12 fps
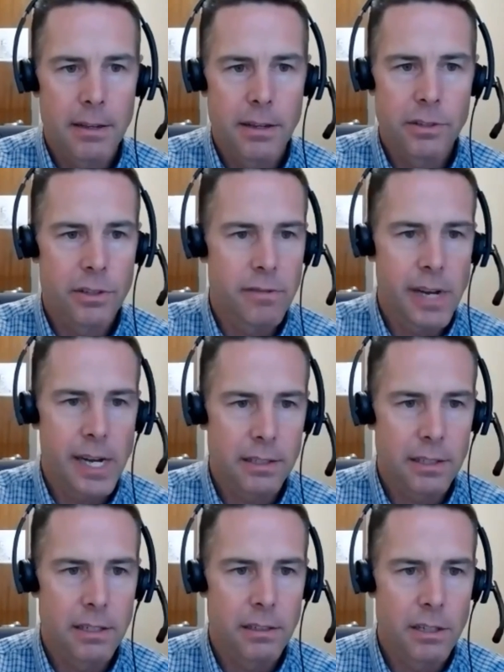is the
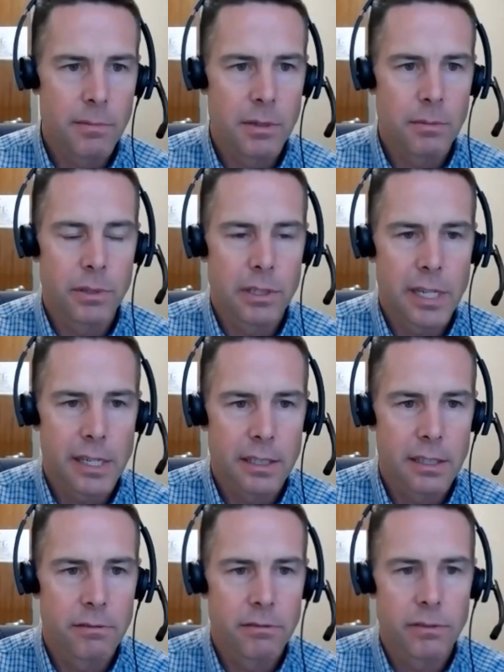vaccine going to be
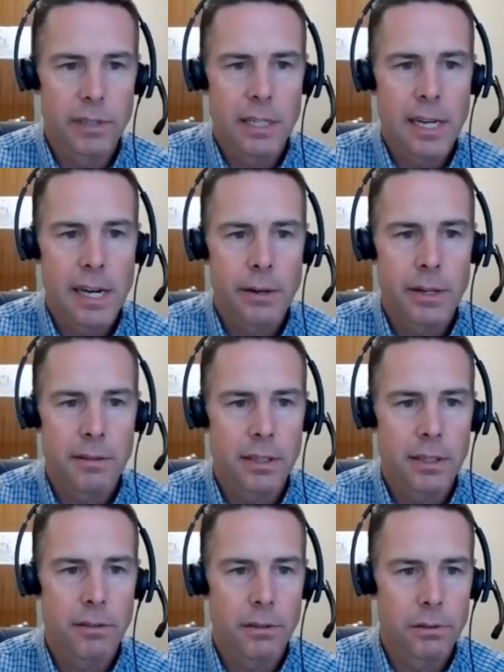protective. Right now, I
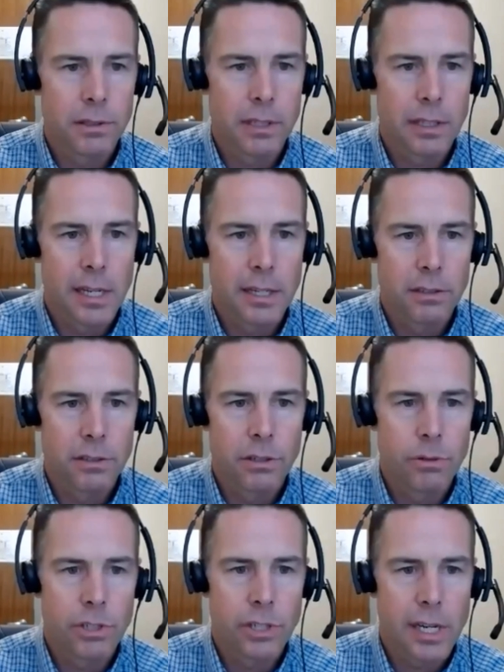think they're looking at a
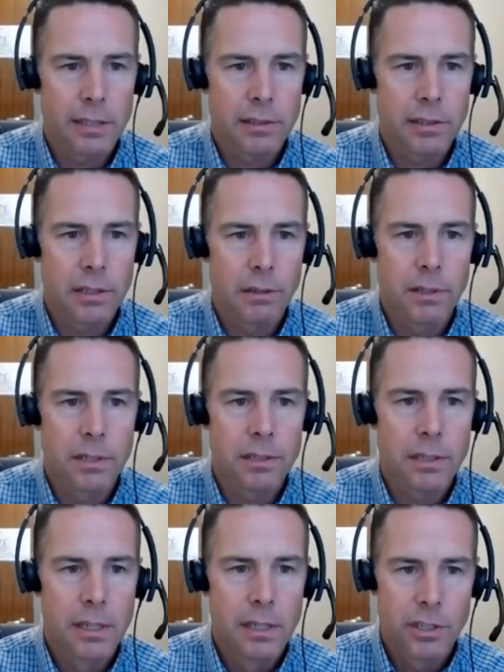two-shot
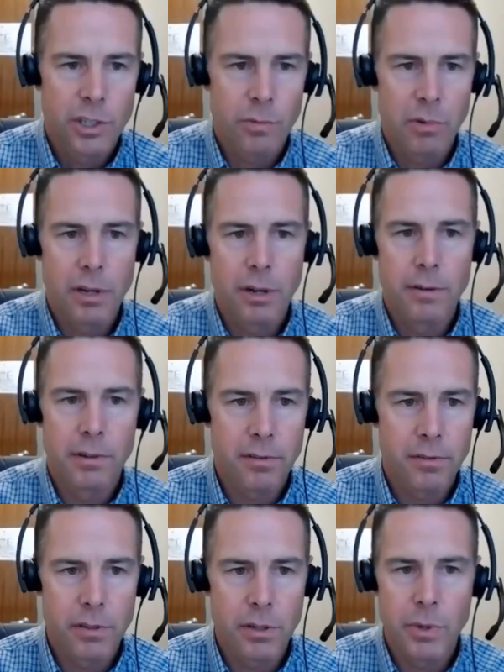series spread over
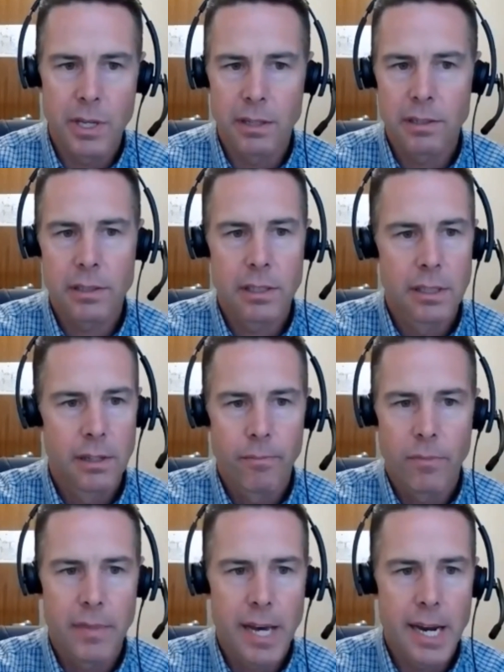three weeks.
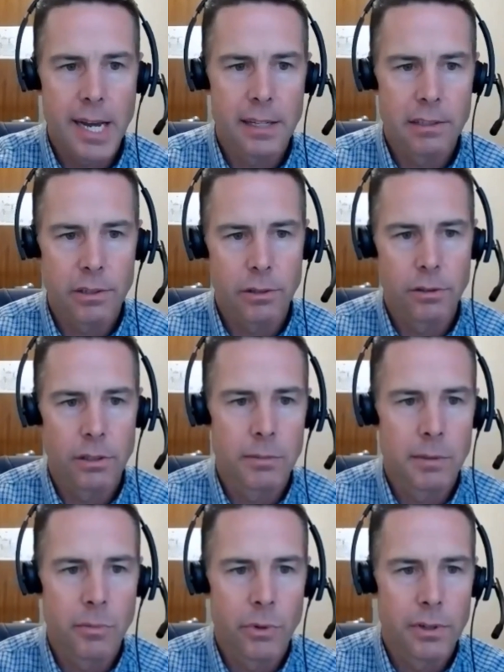That adds to a little
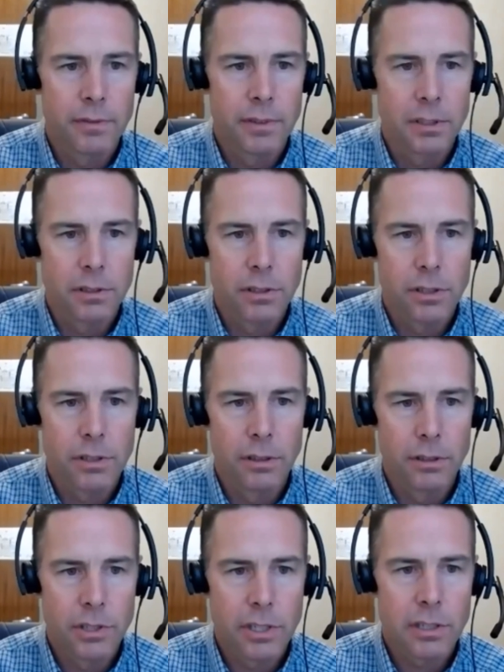bit more of a log-
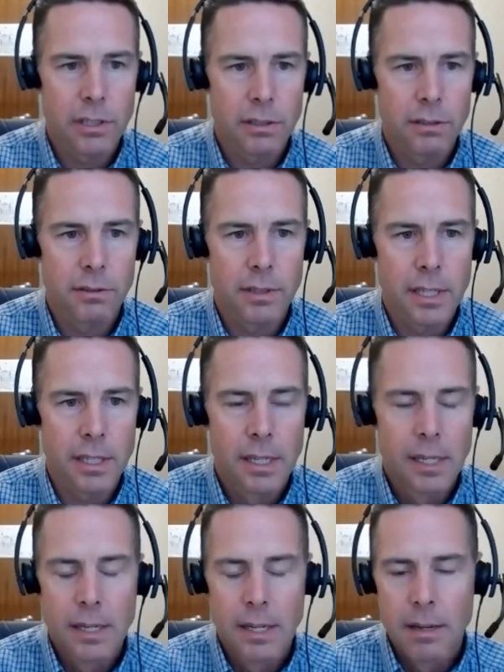logistical thing.
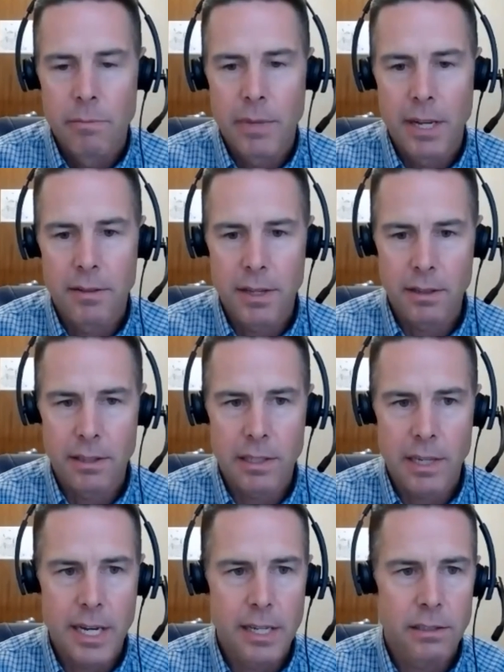But I think the
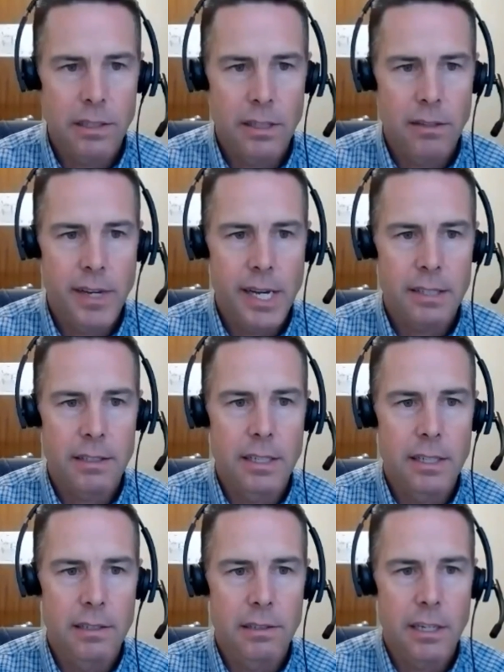science on the
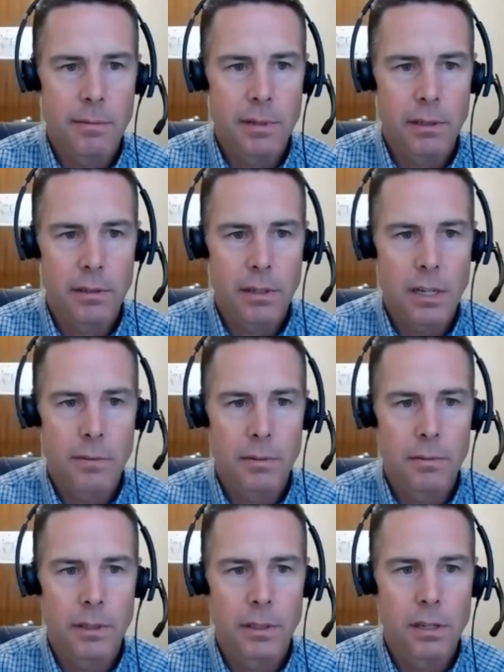vaccine has come a, come
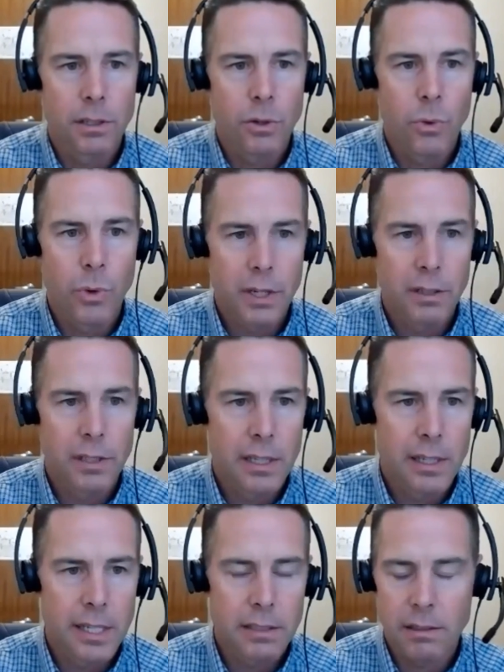a, along quickly,
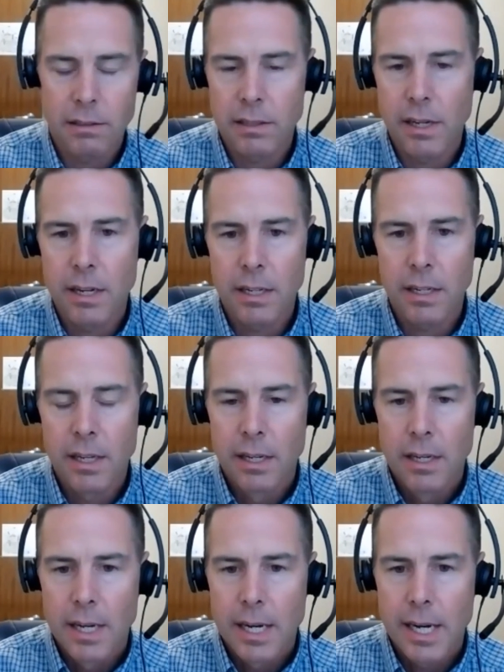and that's exciting.
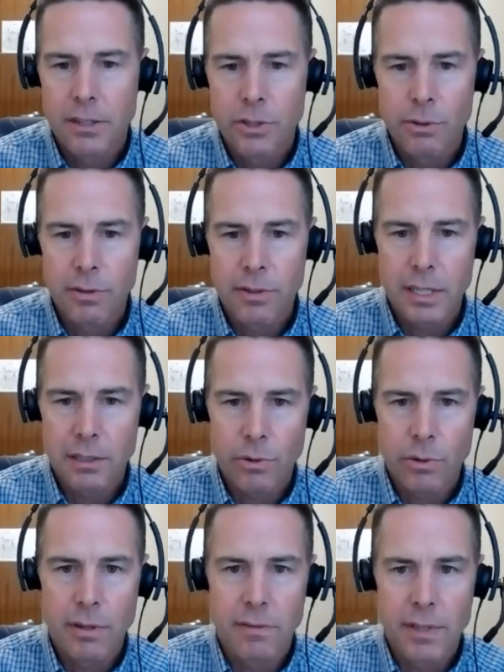I do think
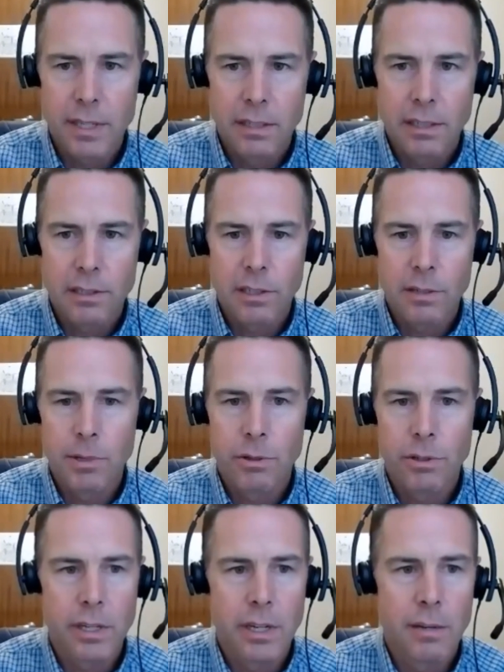sort of the
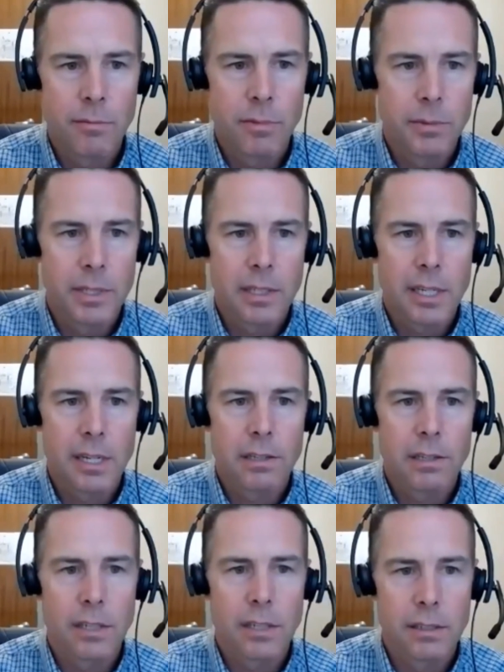distribution
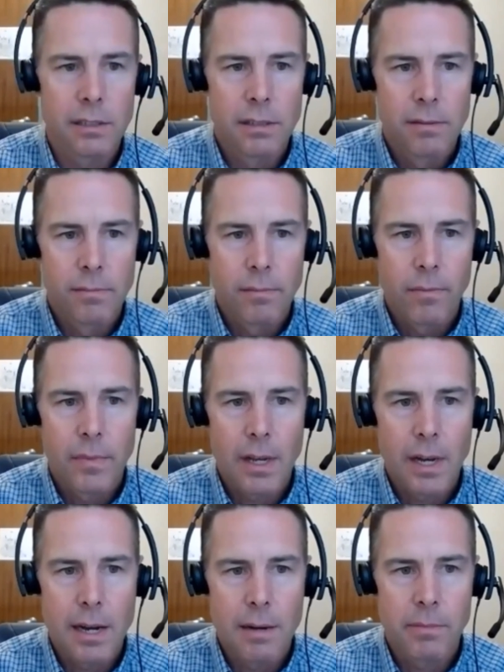implementation
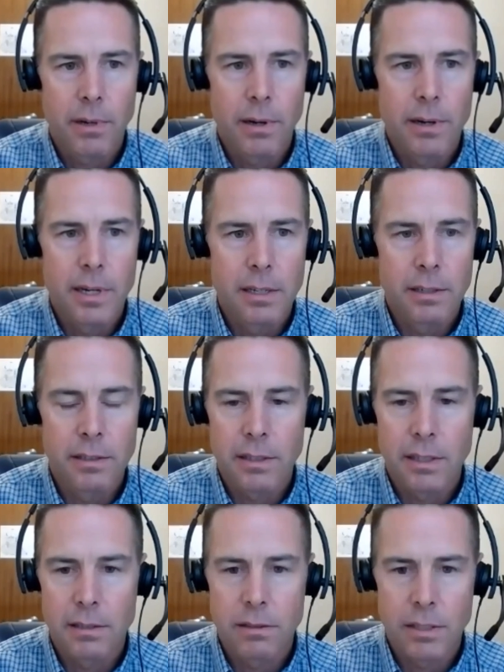uh, part
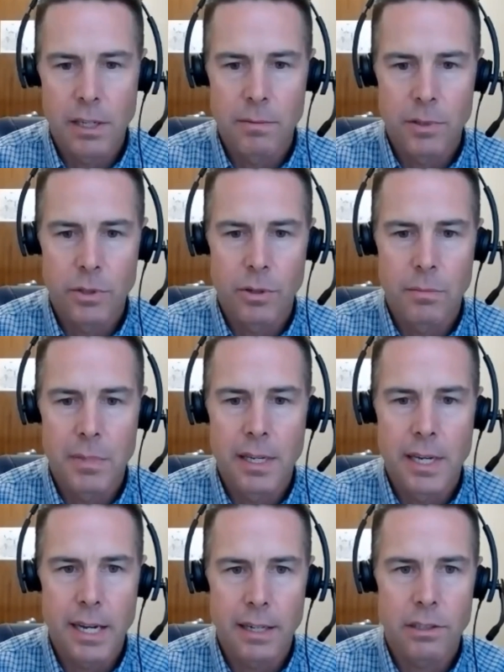is the going to sort of be
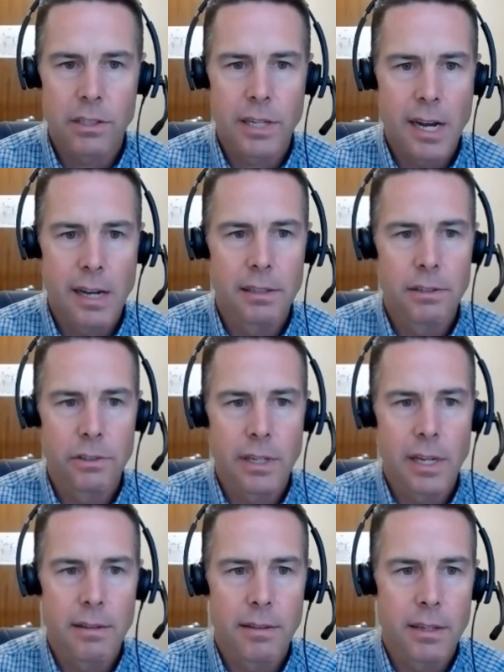the next challenge,
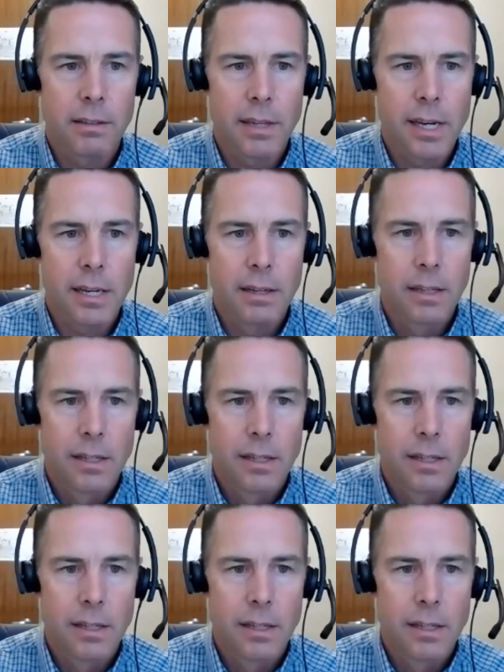and I think that